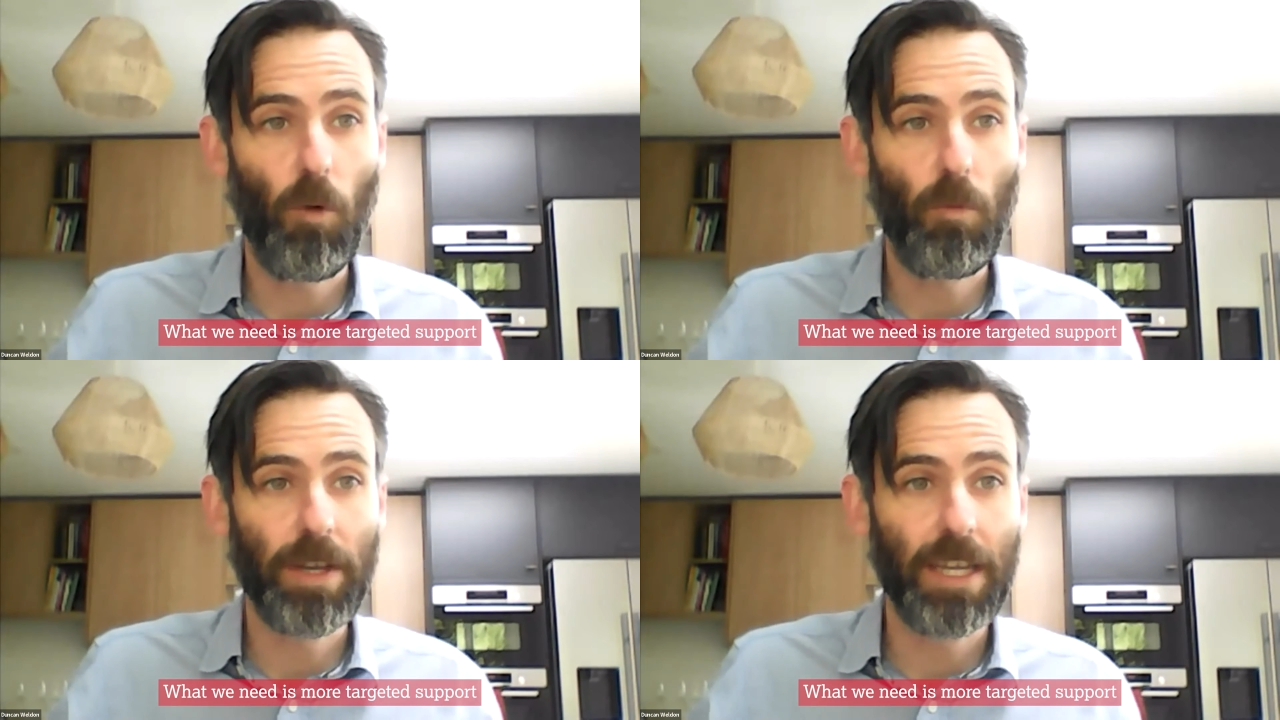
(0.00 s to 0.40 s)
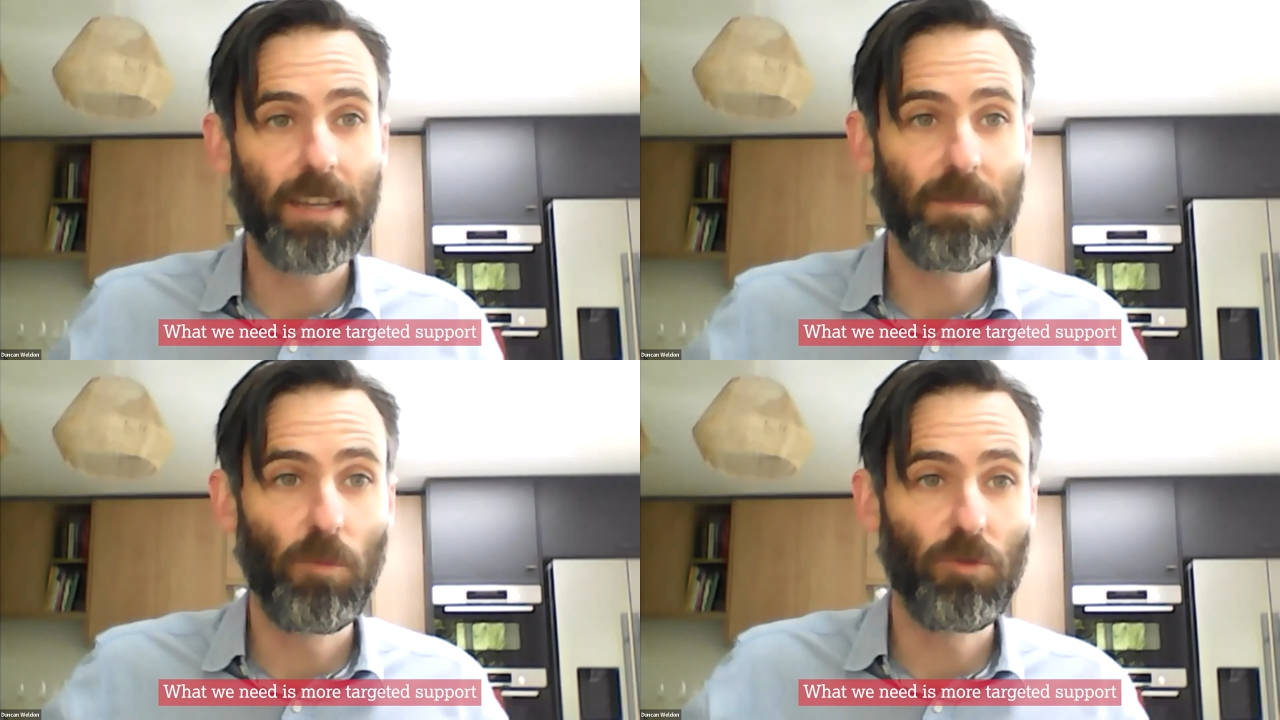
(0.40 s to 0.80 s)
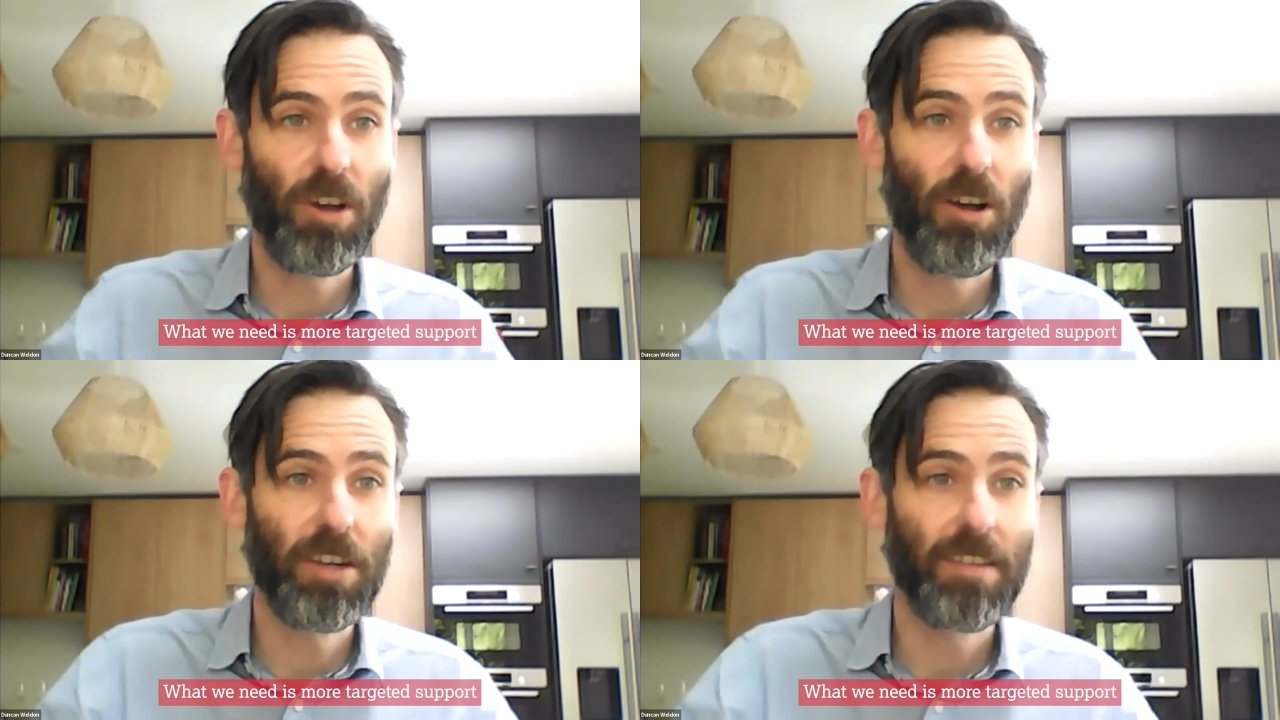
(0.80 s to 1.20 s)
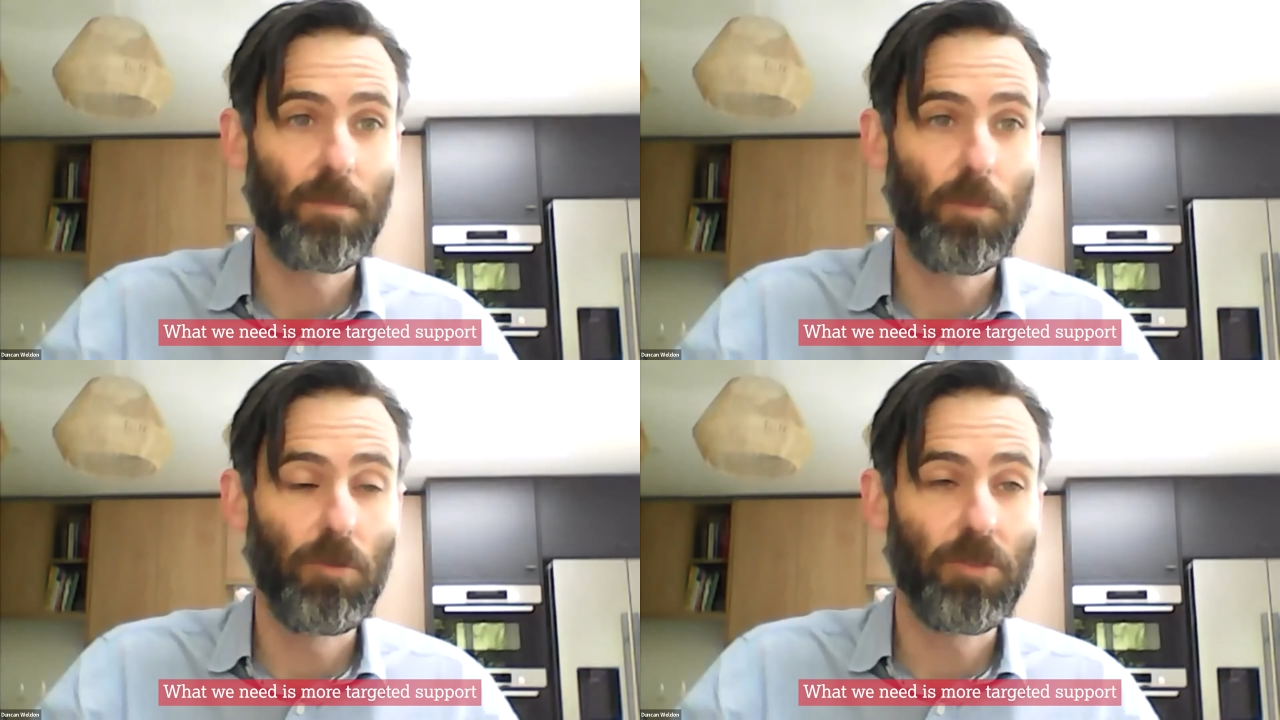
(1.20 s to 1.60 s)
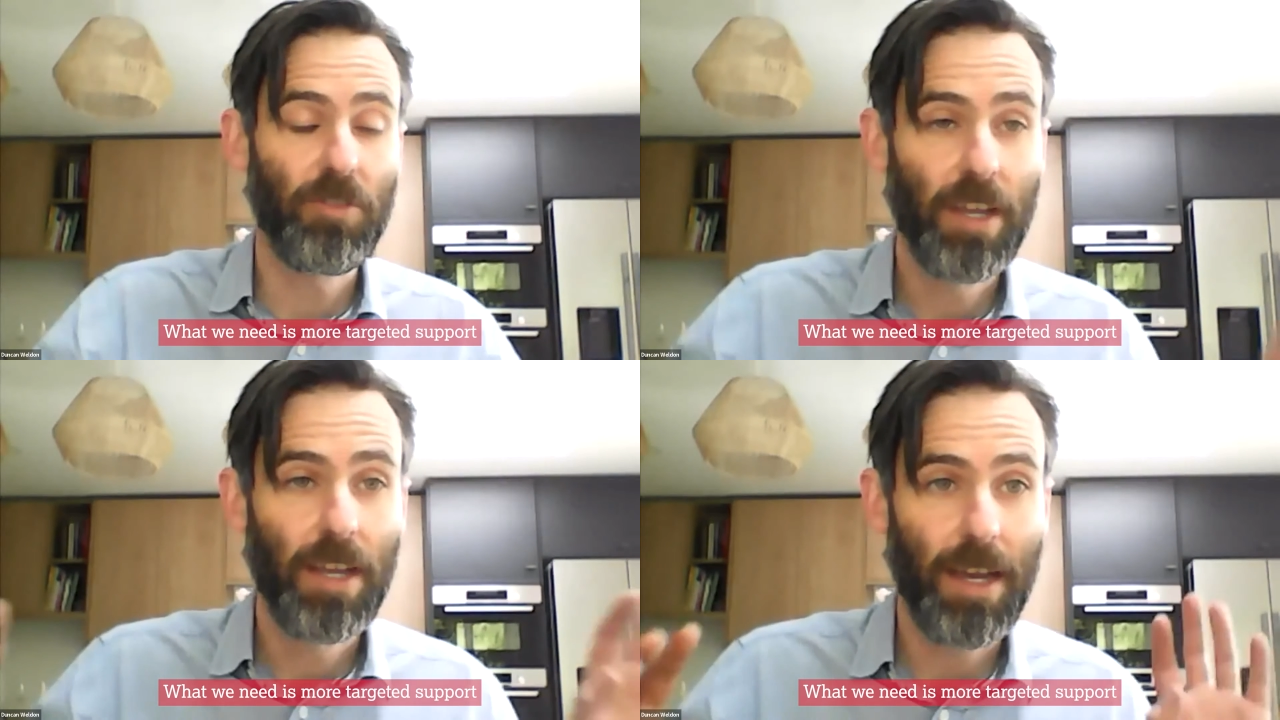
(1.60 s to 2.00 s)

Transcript: What we need is more targeted support